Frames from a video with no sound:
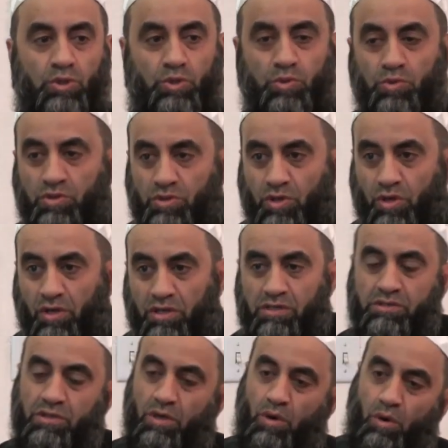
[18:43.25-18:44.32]
two
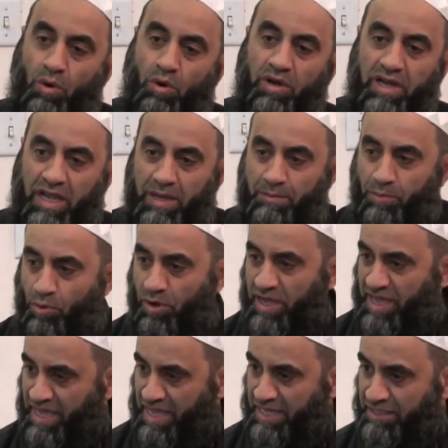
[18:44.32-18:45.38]
girls or a
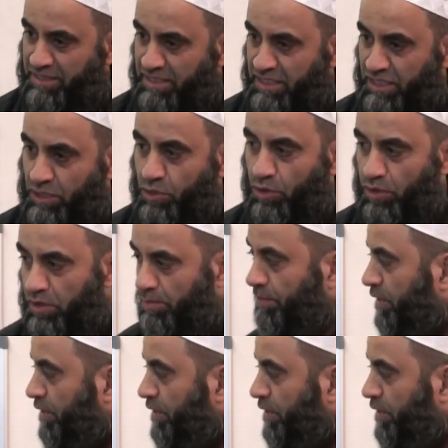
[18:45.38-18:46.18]
boy and a girl.